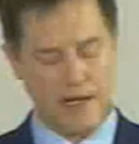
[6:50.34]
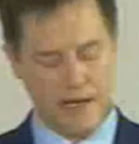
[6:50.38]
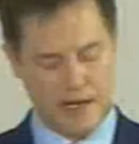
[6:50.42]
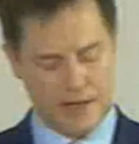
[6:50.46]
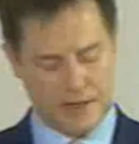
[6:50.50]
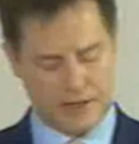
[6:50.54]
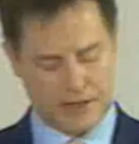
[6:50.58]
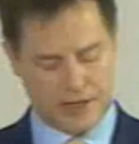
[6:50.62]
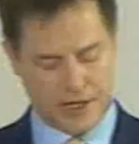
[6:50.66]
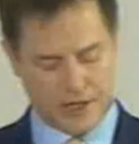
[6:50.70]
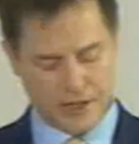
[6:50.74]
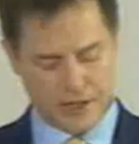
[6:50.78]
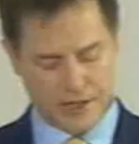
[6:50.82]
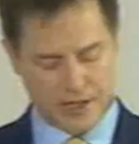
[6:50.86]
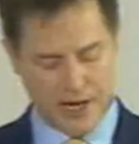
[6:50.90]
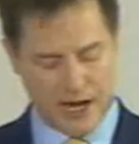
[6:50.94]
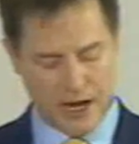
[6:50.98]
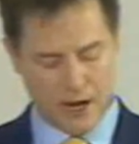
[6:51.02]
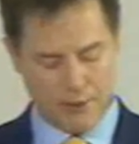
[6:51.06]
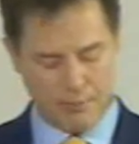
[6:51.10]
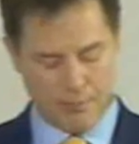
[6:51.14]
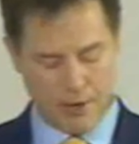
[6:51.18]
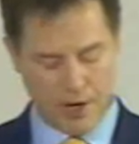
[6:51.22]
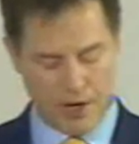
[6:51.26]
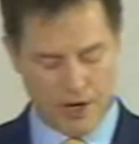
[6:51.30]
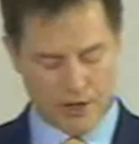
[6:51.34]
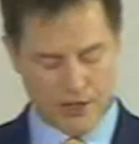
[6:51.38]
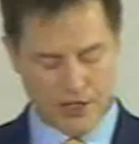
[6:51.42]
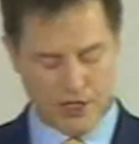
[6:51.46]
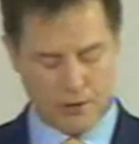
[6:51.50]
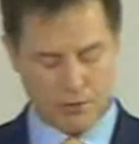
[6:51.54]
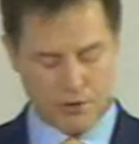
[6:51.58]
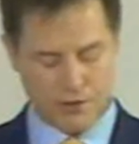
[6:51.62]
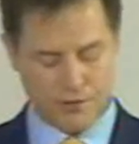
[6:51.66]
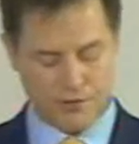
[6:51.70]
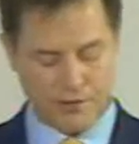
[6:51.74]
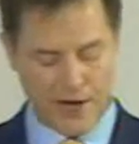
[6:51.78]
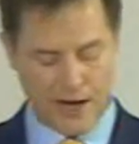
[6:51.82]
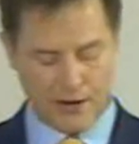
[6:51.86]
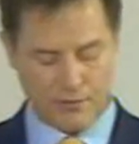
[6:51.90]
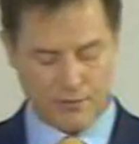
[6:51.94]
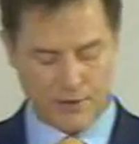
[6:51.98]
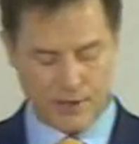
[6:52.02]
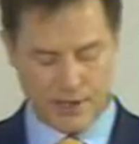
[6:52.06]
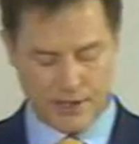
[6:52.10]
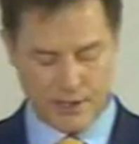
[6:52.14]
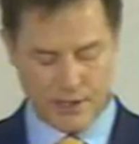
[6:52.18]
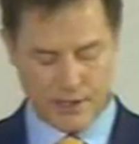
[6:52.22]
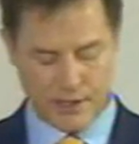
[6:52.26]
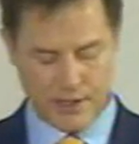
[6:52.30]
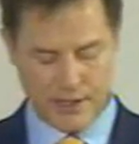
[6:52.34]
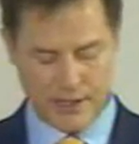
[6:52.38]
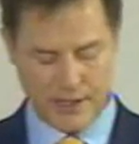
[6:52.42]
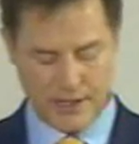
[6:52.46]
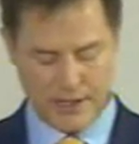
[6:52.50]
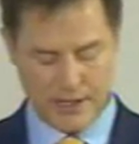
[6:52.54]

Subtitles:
since our party was founded,